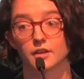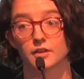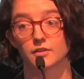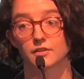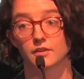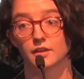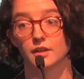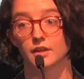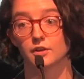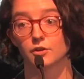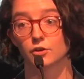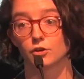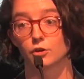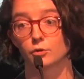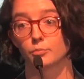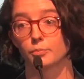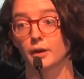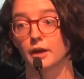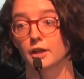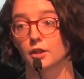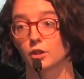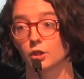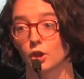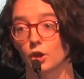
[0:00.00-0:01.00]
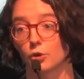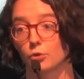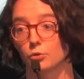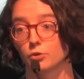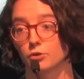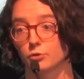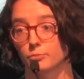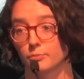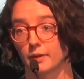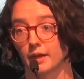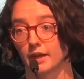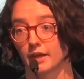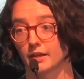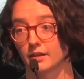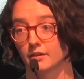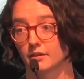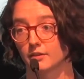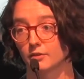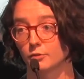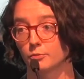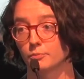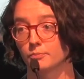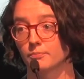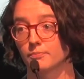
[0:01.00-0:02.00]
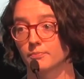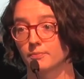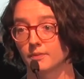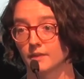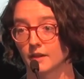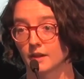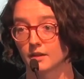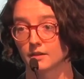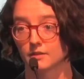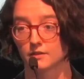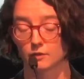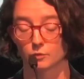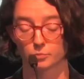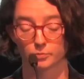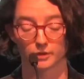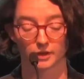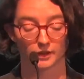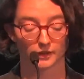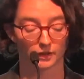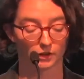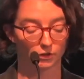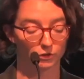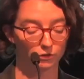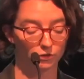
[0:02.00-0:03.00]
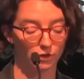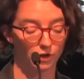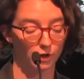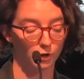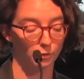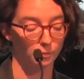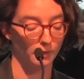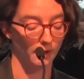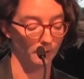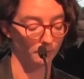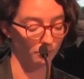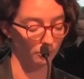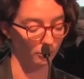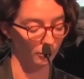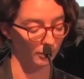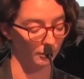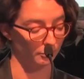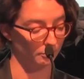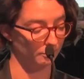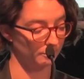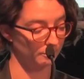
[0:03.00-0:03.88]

is hindered by low demand, and that's something that we'll talk about more.